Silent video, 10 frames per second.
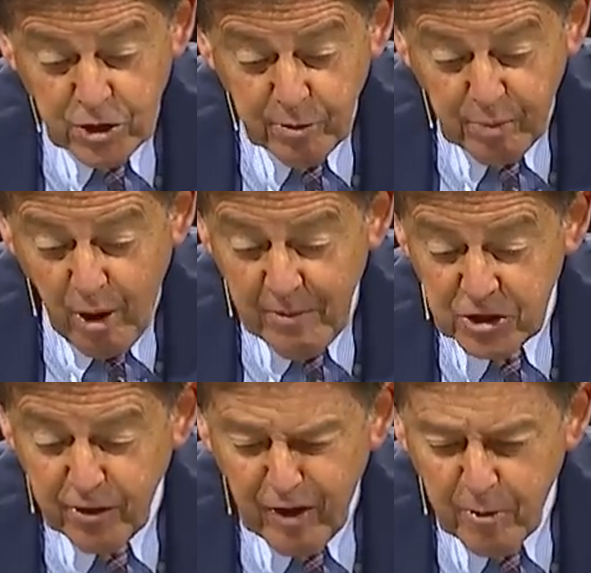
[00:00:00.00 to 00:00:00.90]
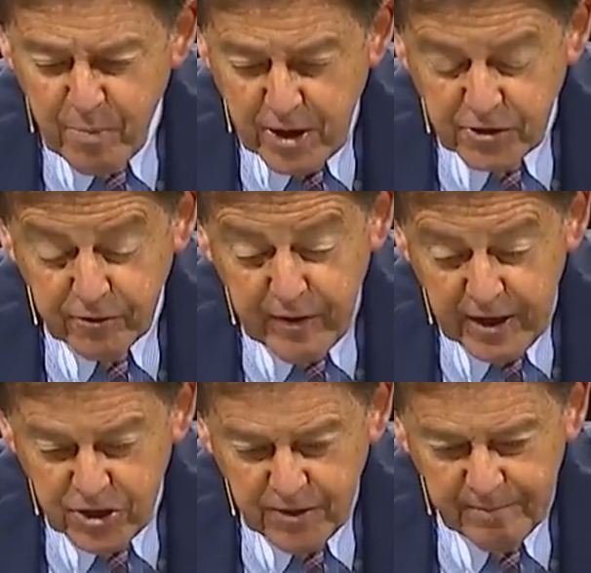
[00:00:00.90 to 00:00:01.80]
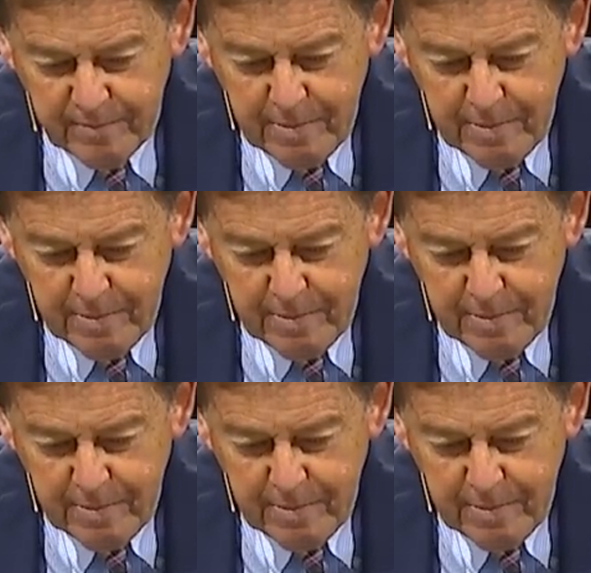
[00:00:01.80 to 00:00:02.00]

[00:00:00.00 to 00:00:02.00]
is the promise of our preservation.